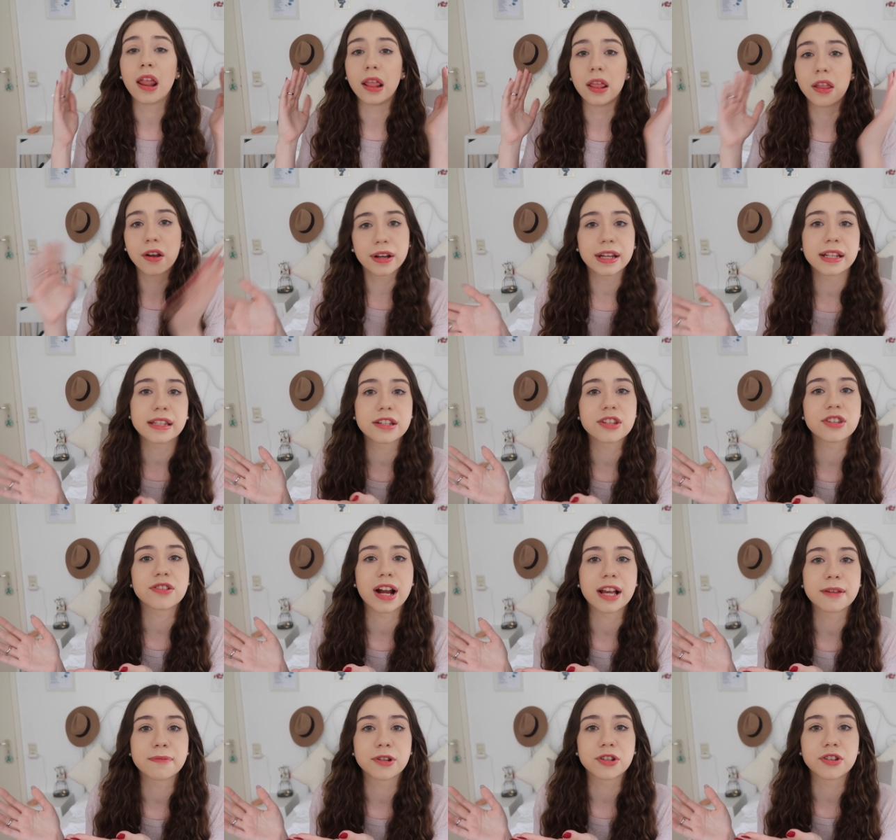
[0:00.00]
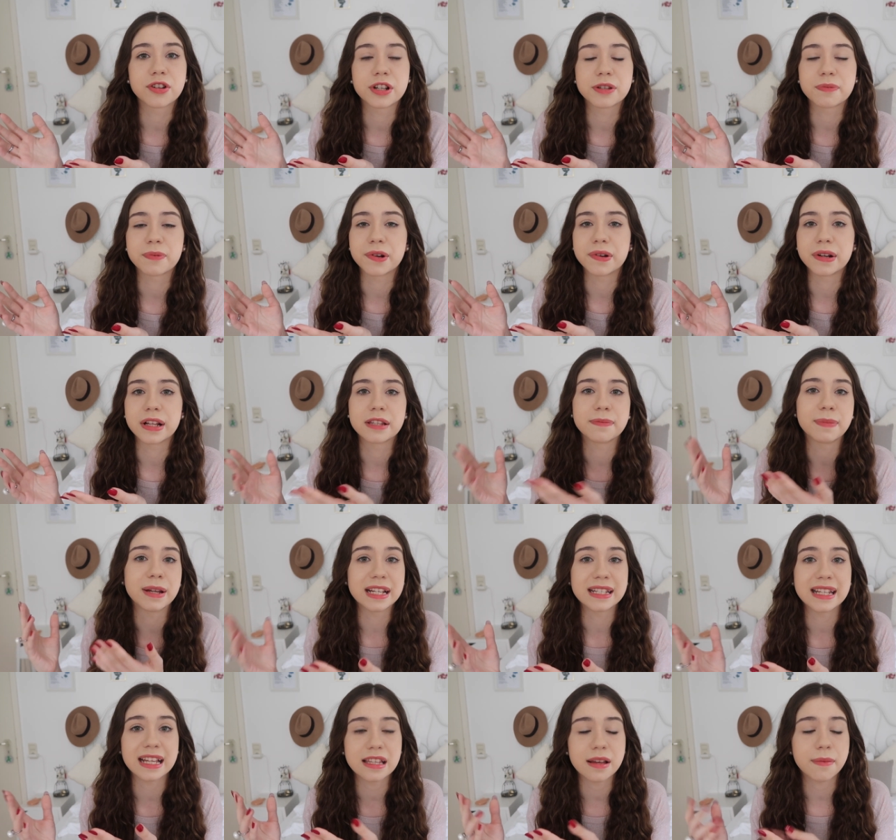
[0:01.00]
look at the Strasbourg jurisprudence,
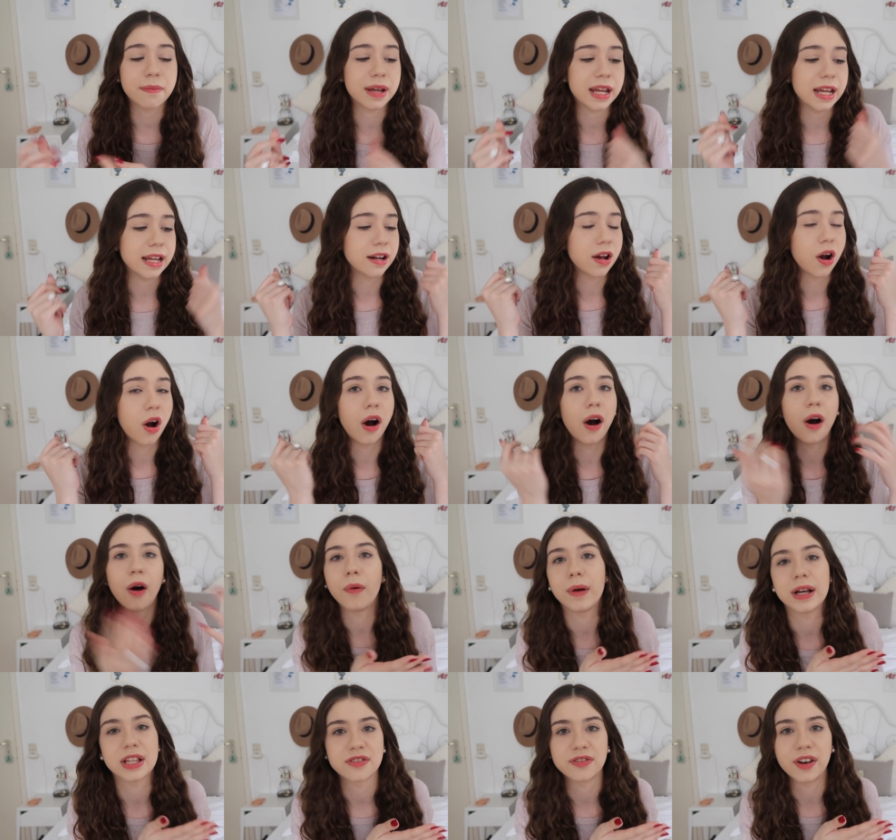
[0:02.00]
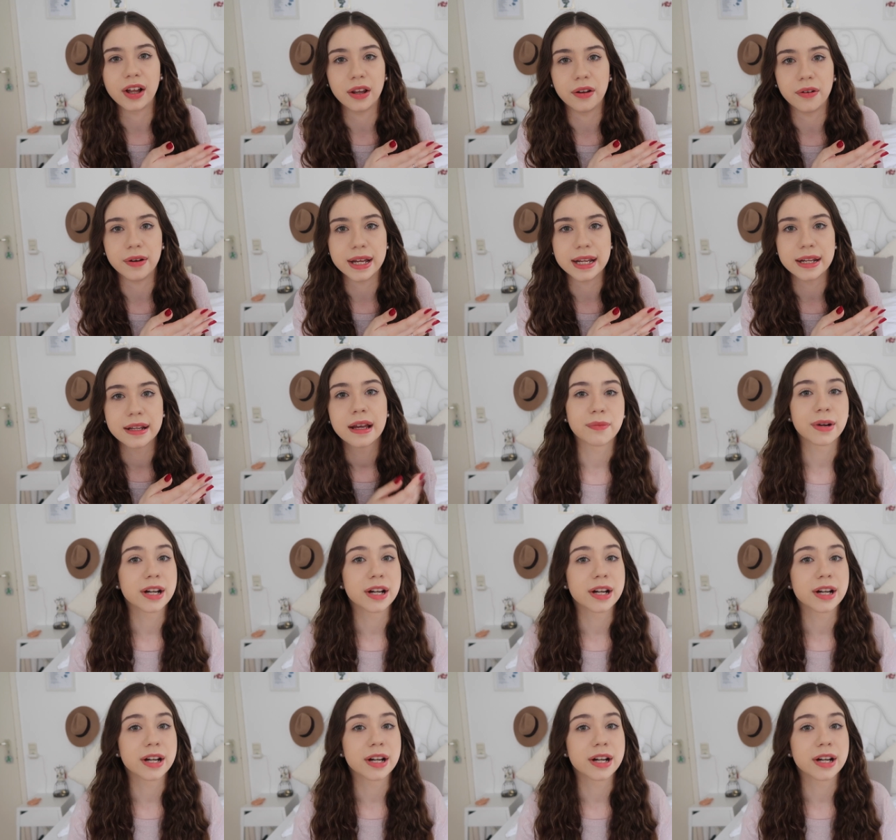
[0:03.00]
but it doesn't mean always follow it.